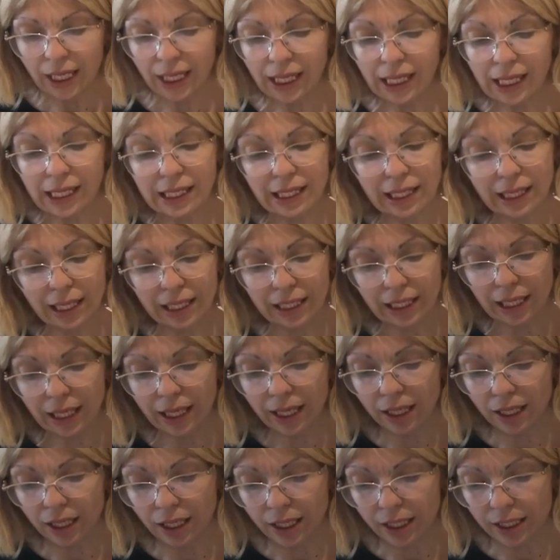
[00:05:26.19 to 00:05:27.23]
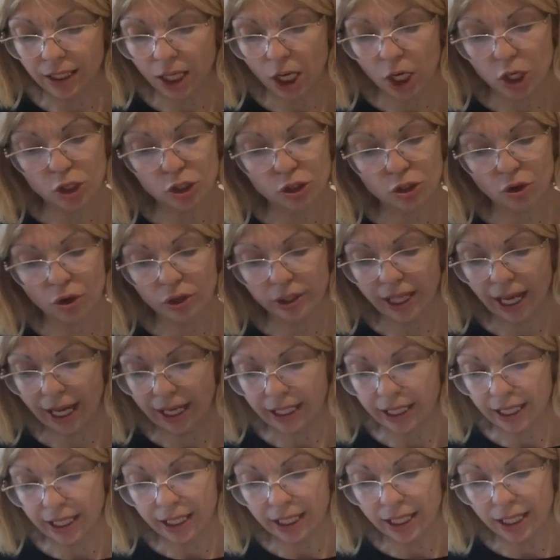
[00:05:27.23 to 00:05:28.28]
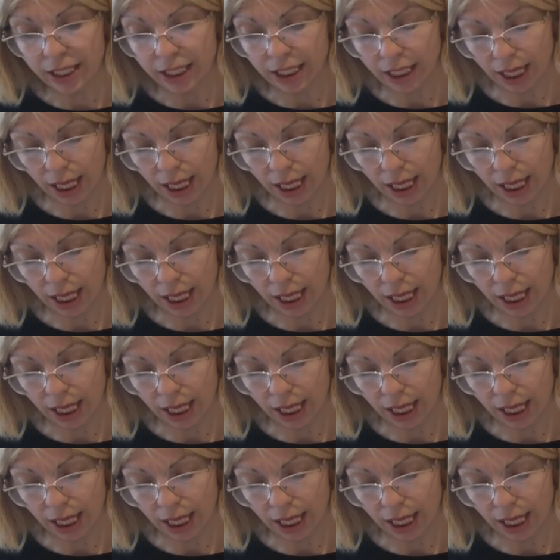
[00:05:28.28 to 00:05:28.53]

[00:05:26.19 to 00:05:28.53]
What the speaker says: Ich kenne ihn schon einige